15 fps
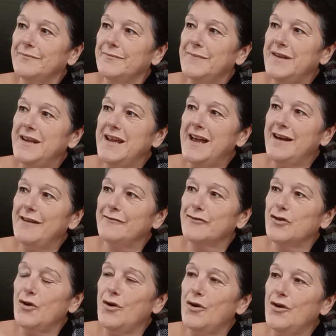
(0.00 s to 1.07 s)
we have
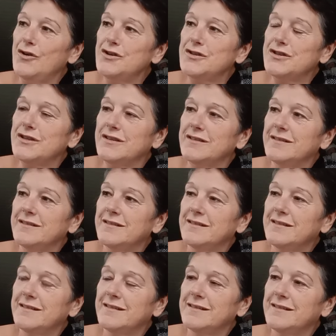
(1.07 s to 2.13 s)
got
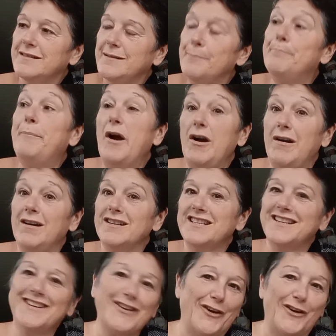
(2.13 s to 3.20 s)

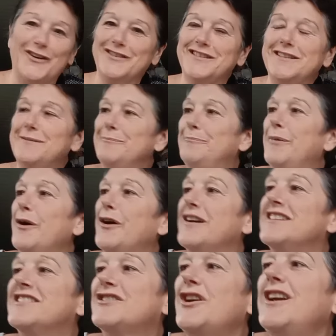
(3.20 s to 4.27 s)
Bert. God, Bert
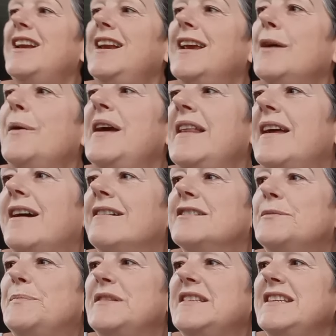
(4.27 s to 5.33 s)
is cycling away there.
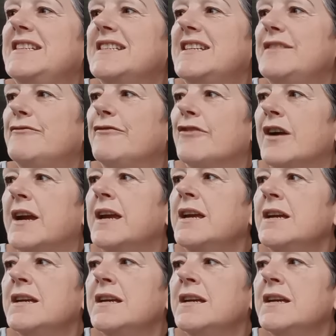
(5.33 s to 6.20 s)
He's busy delivering.